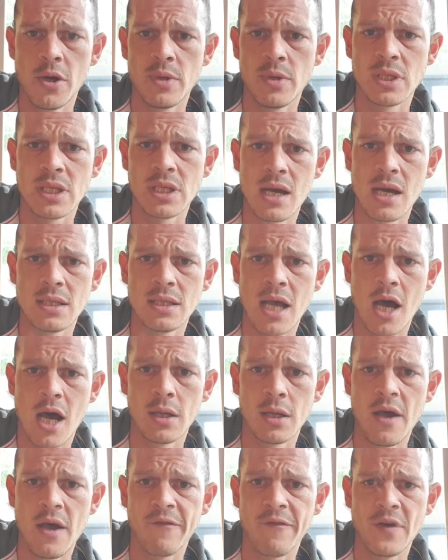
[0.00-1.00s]
Is that is that an
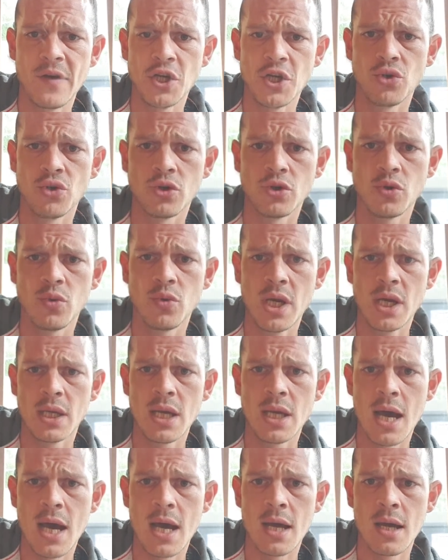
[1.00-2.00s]
official Twitter?
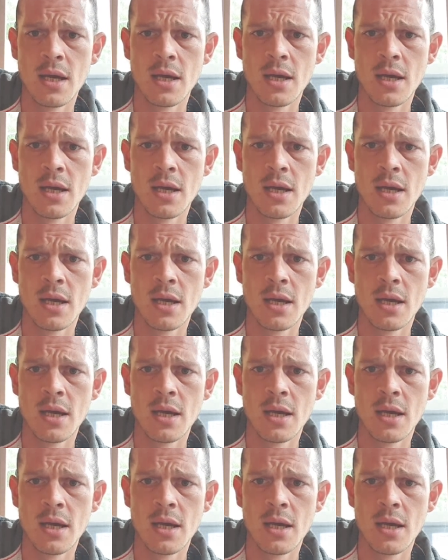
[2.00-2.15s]
Yeah.